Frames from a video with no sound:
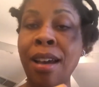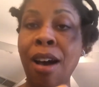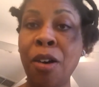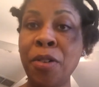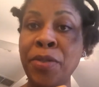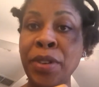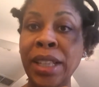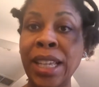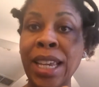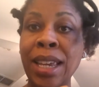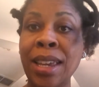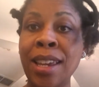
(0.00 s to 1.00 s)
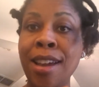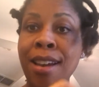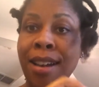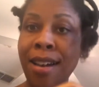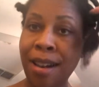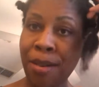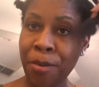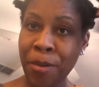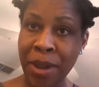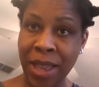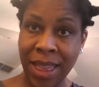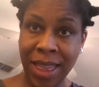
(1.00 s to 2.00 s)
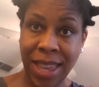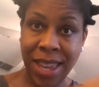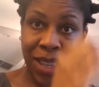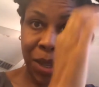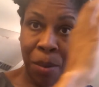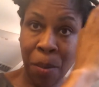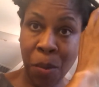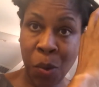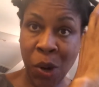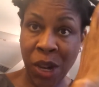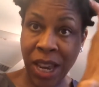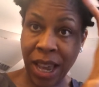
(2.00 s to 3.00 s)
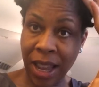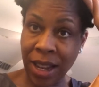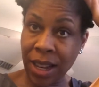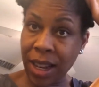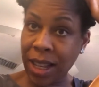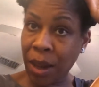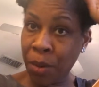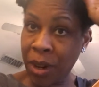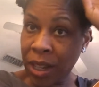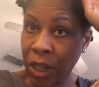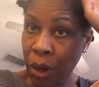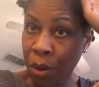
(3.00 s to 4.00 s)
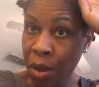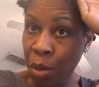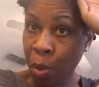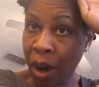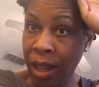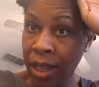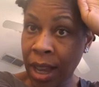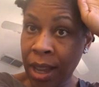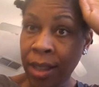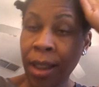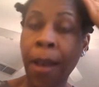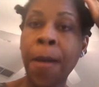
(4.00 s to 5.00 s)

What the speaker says: hopefully with this more done because I want to show this process.